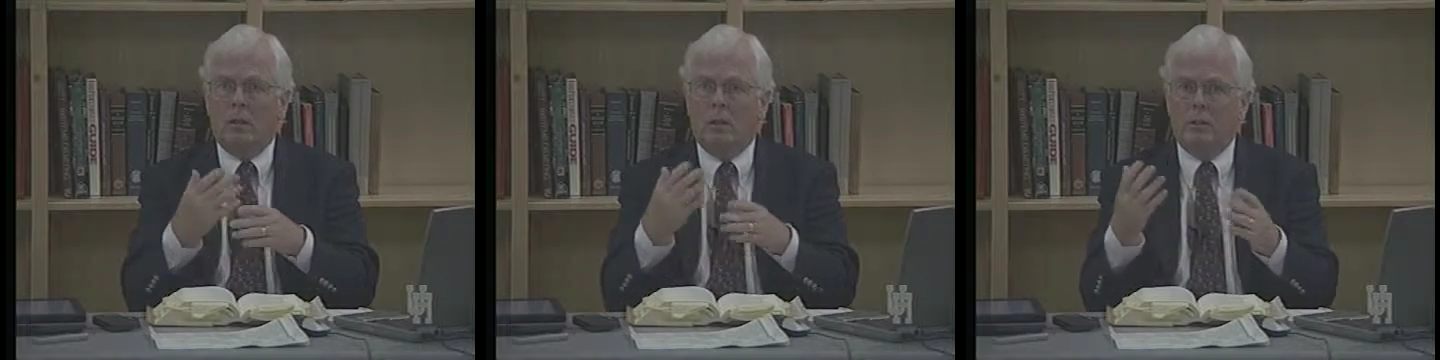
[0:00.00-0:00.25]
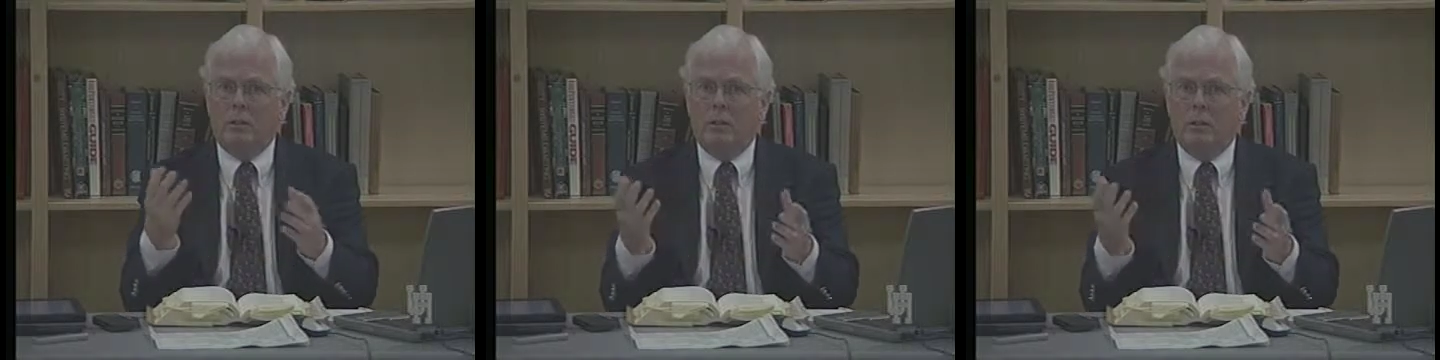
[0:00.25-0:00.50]

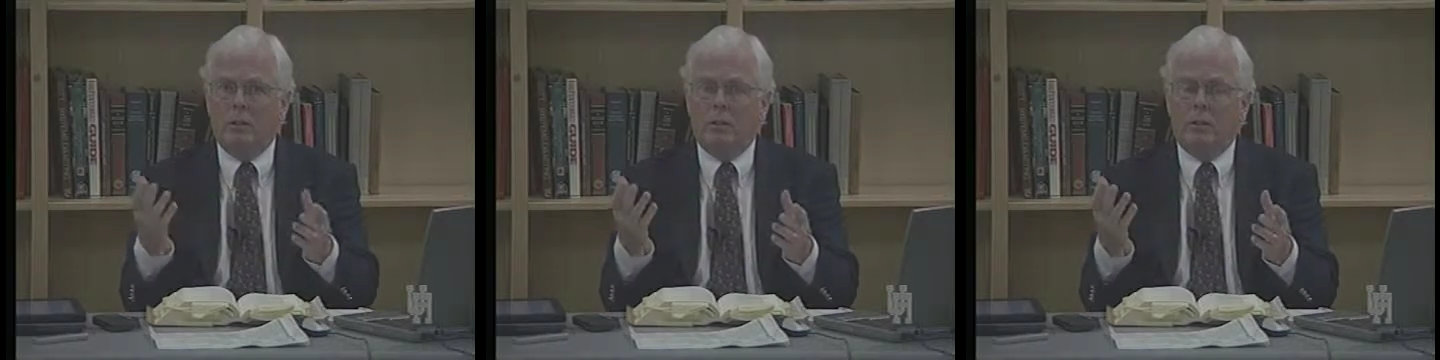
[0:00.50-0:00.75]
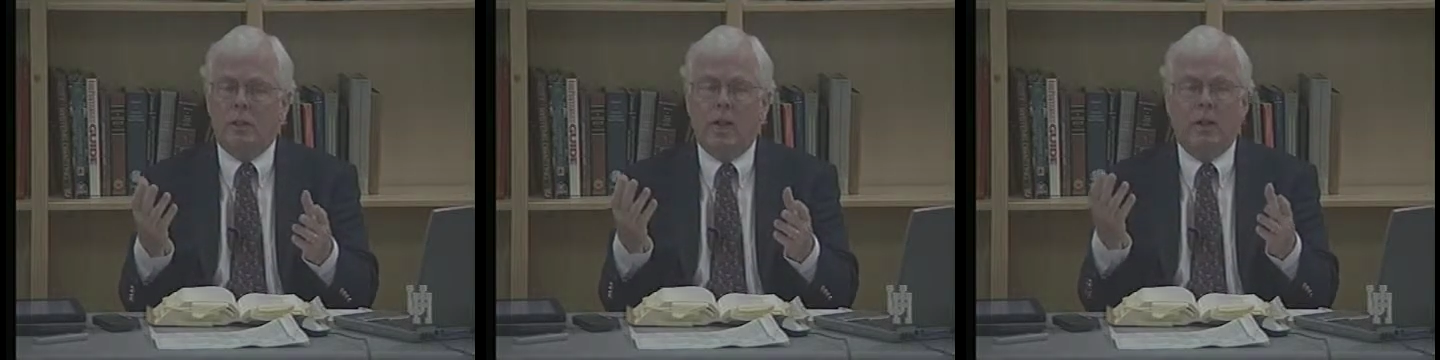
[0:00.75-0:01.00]
this
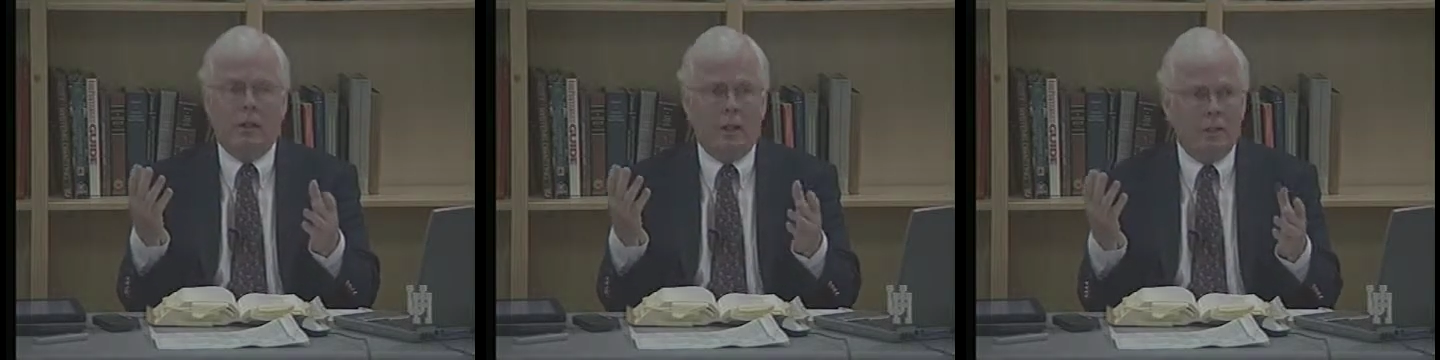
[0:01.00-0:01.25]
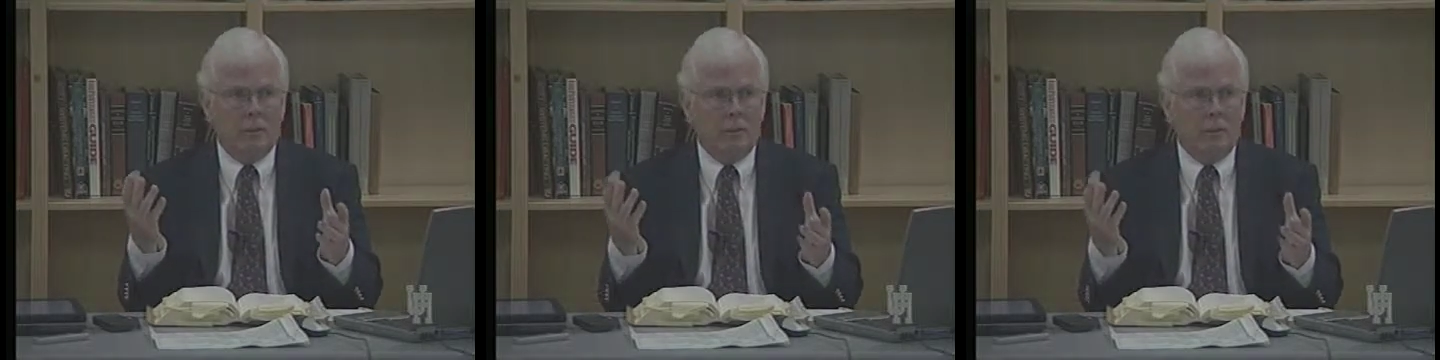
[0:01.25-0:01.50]
is an
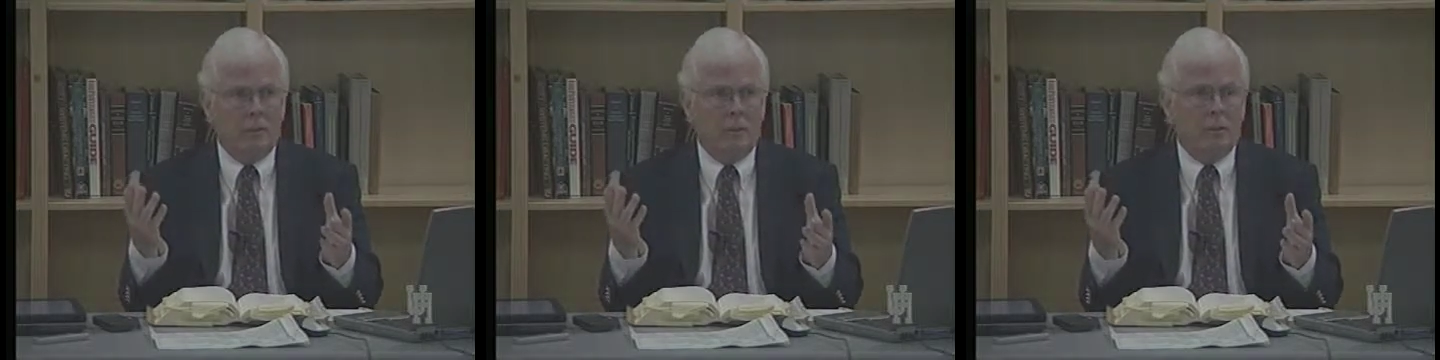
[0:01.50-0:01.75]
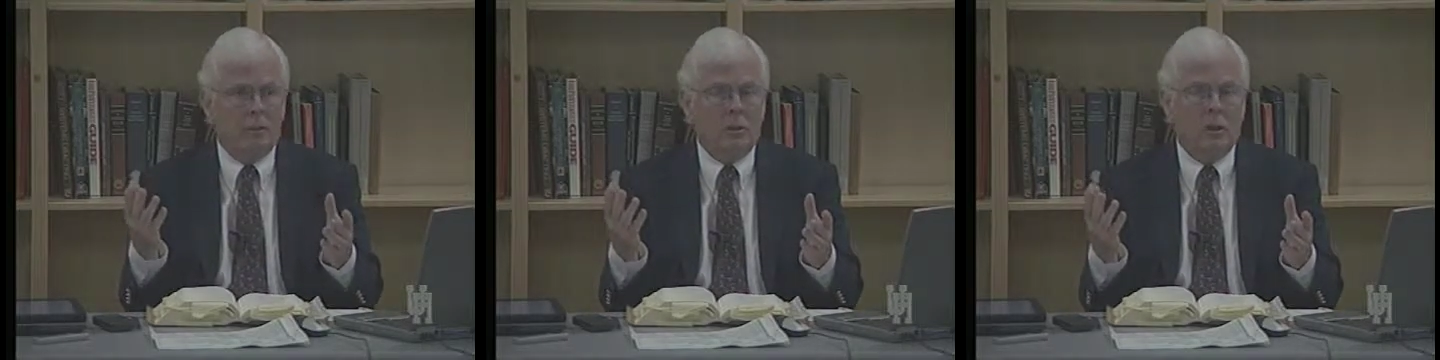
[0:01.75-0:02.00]

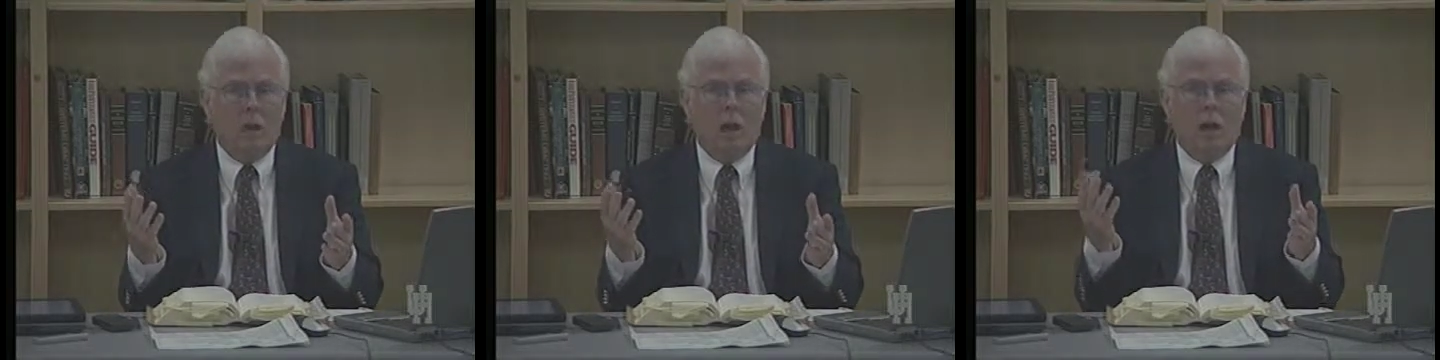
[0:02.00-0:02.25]
instance